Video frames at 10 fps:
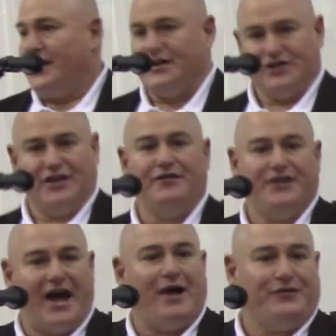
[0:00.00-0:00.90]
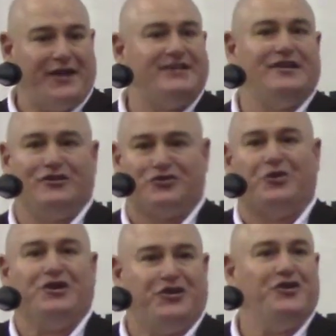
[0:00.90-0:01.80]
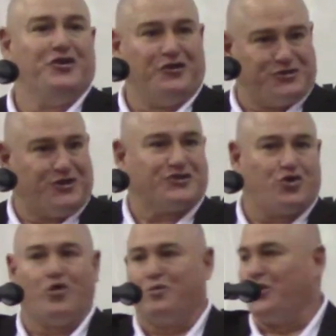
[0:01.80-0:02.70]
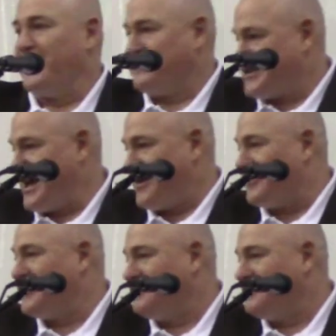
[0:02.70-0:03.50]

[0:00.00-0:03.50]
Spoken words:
is you live and die with 18 and 22-year-olds on a scoreboard every Saturday.